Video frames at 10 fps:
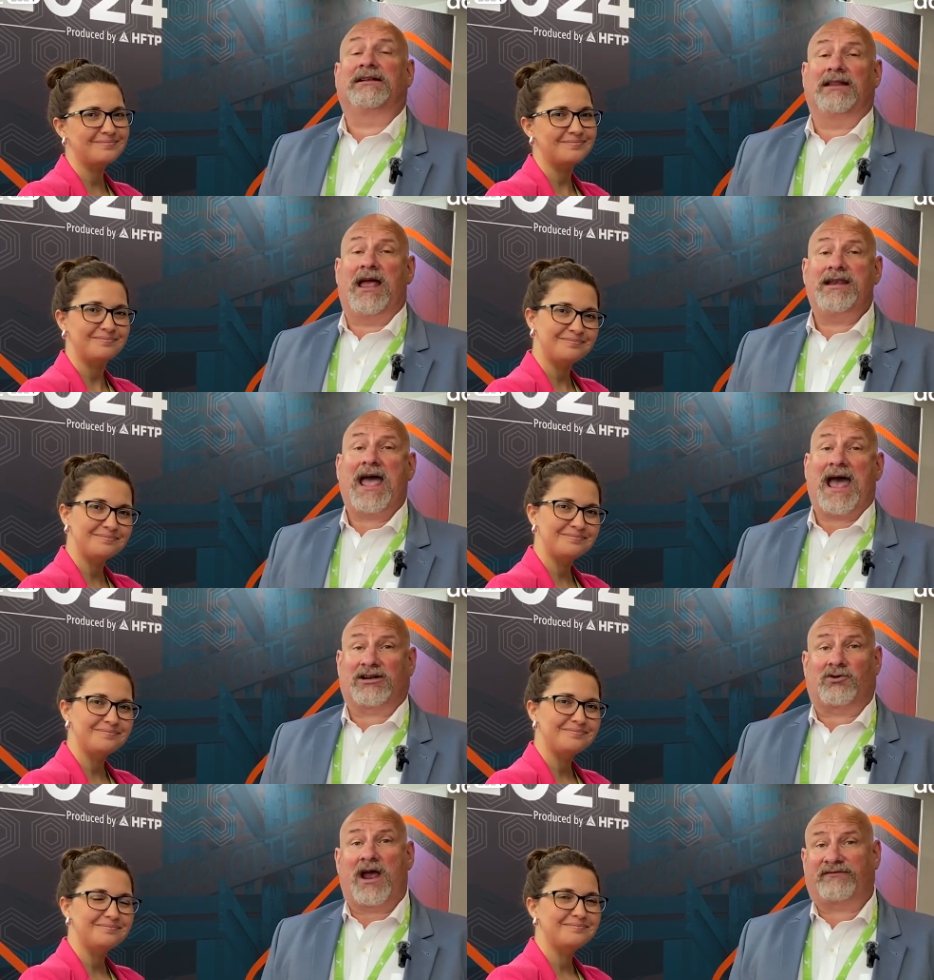Speaker 1: glenn at
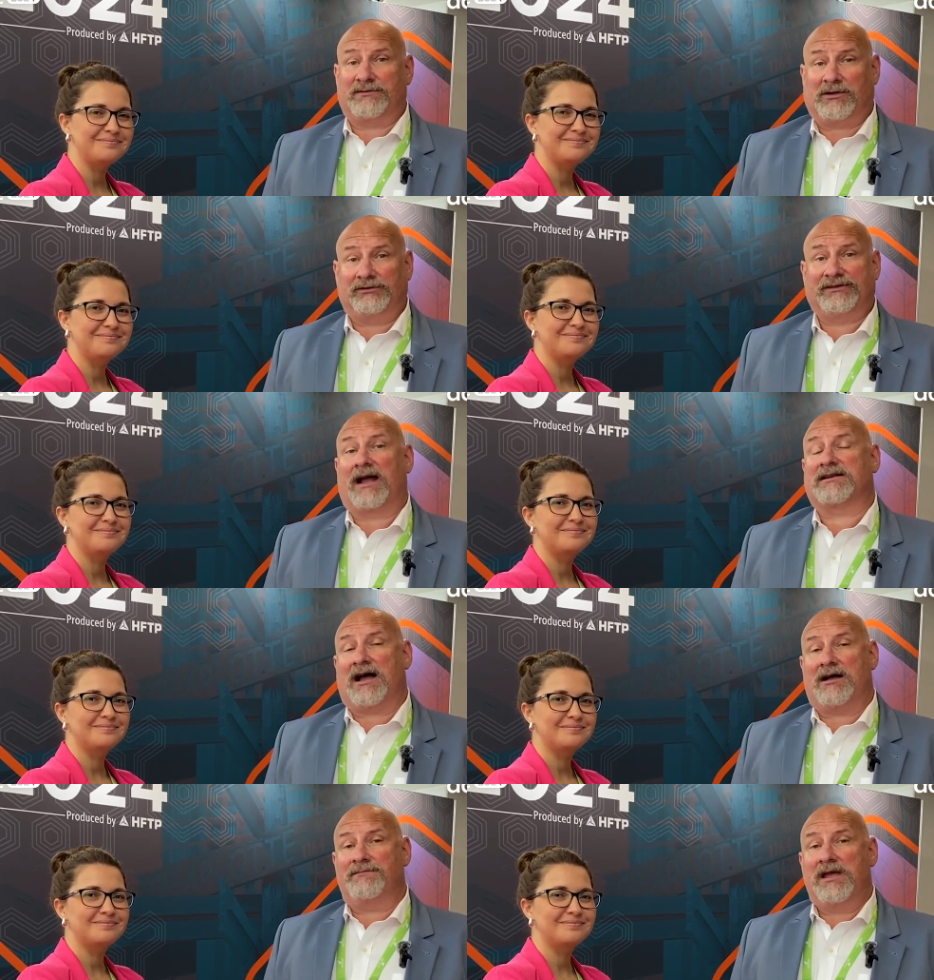
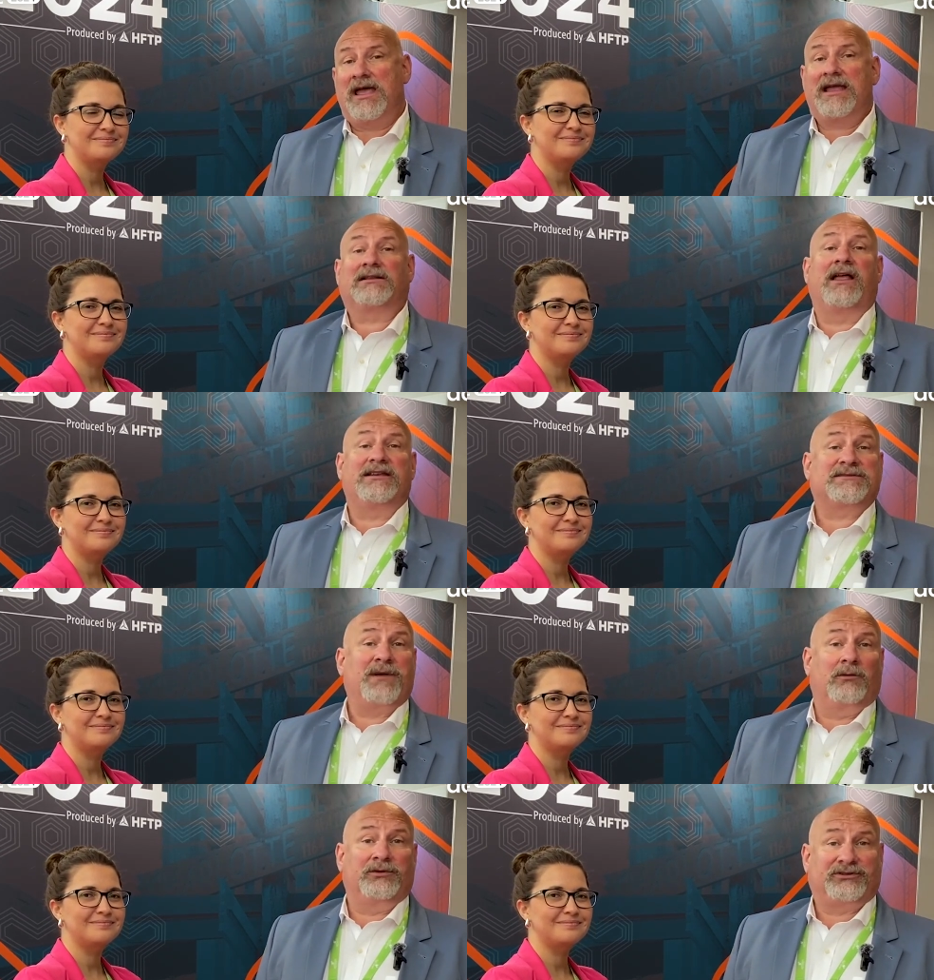craftable.com. Glenn is
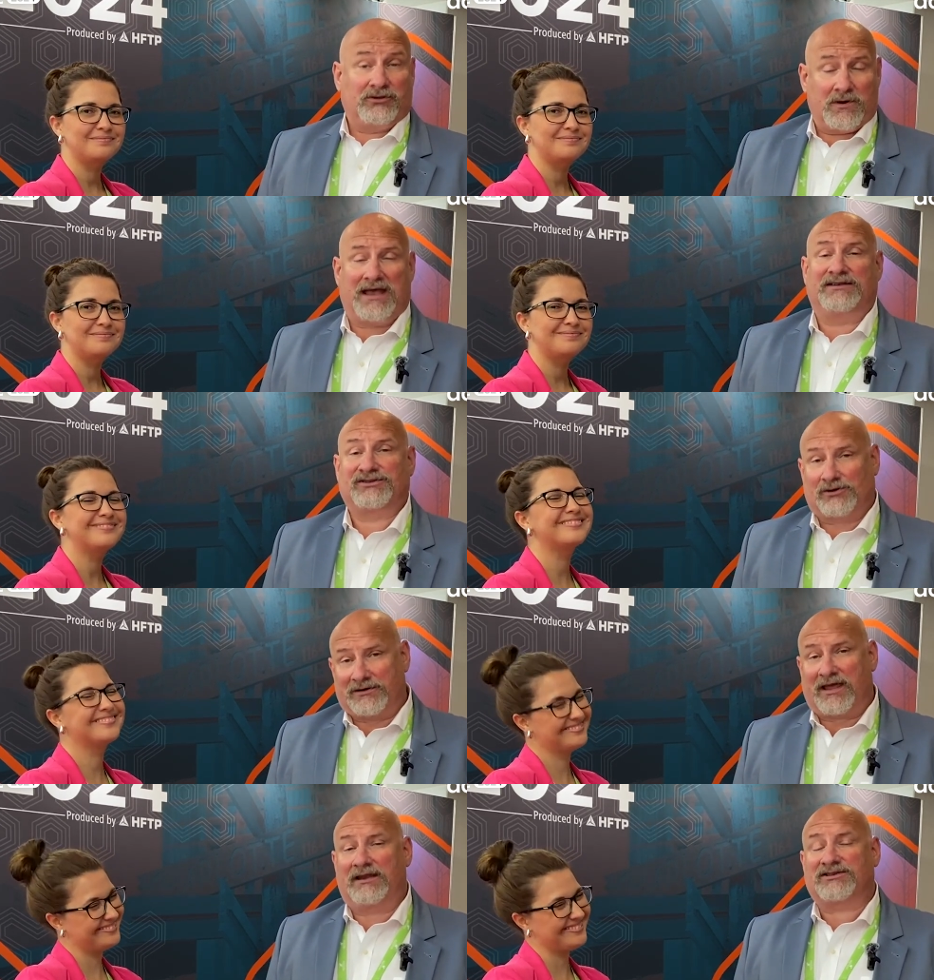spelled with two N's. So
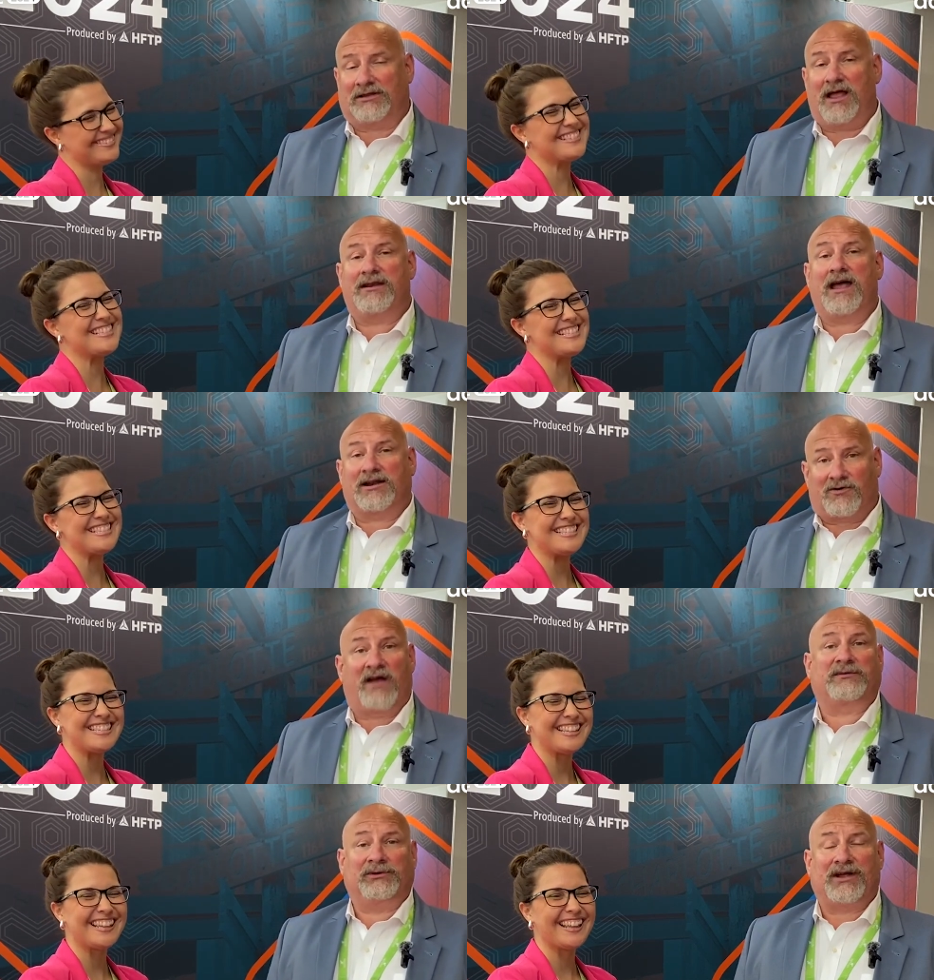again, it's glenn at
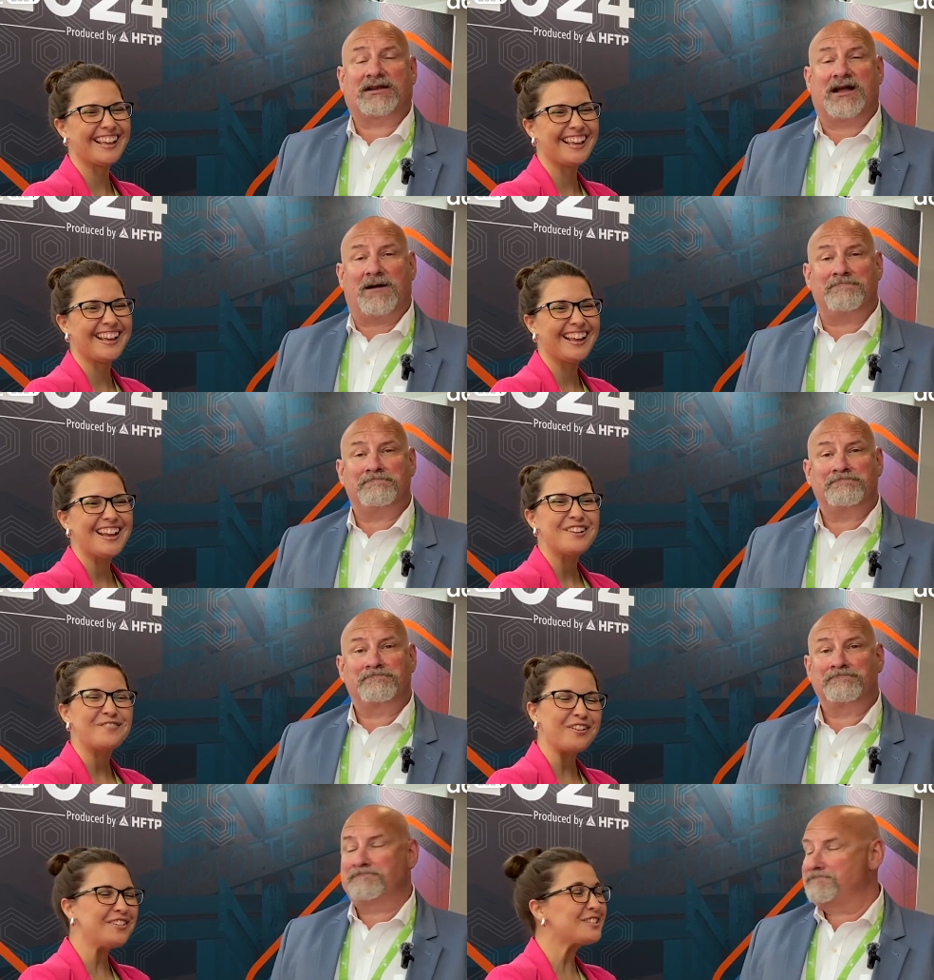craftable.com.
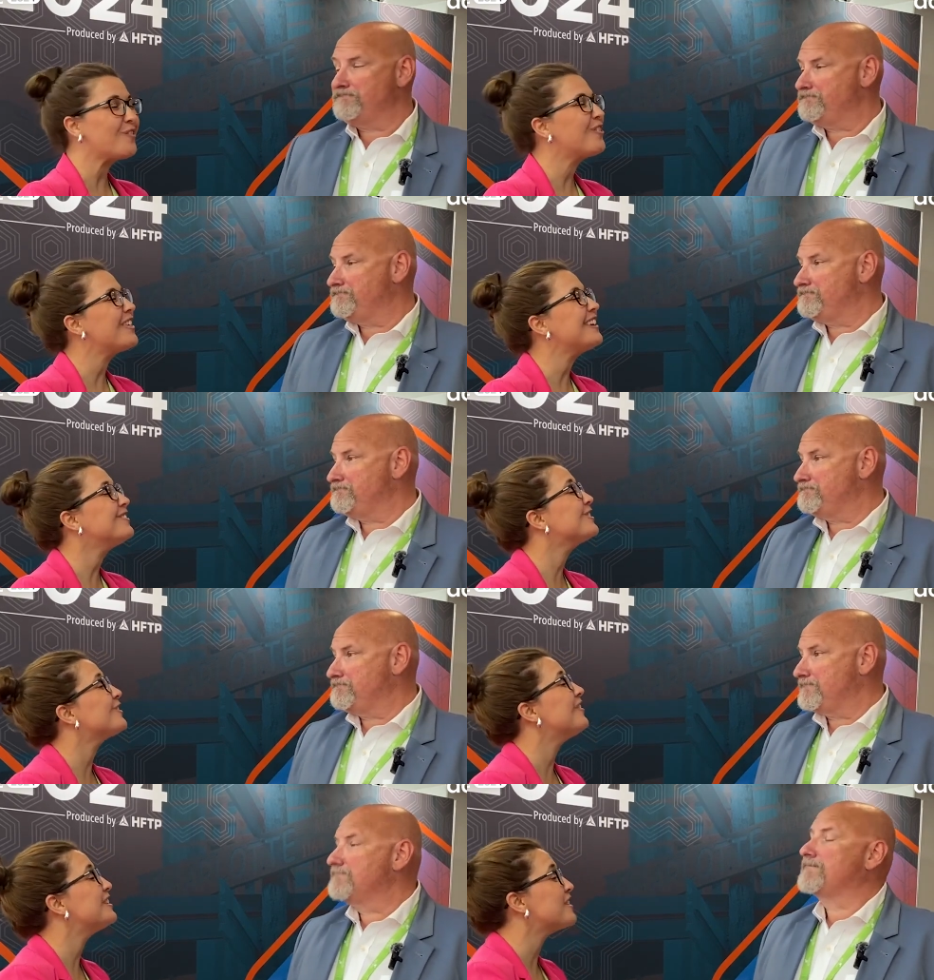
Speaker 2: Perfect. Well, thank you
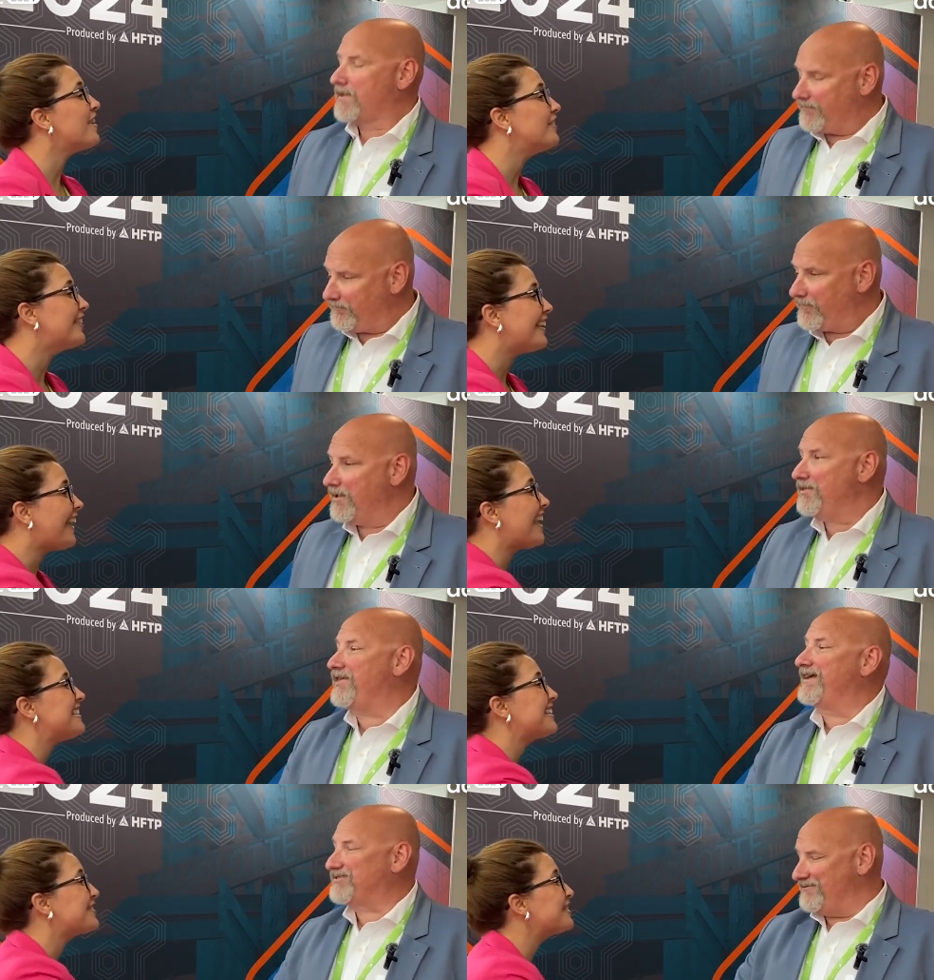so much and have a great high five.
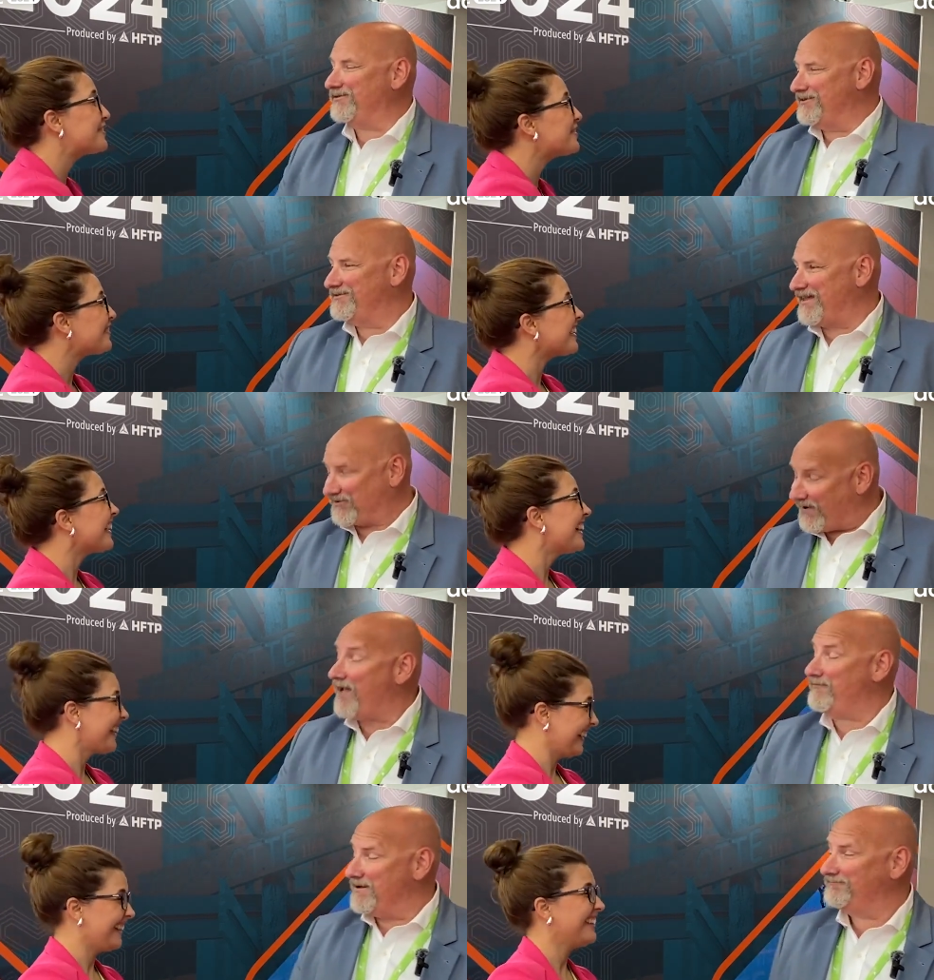Thanks, 2024. Thanks for having me.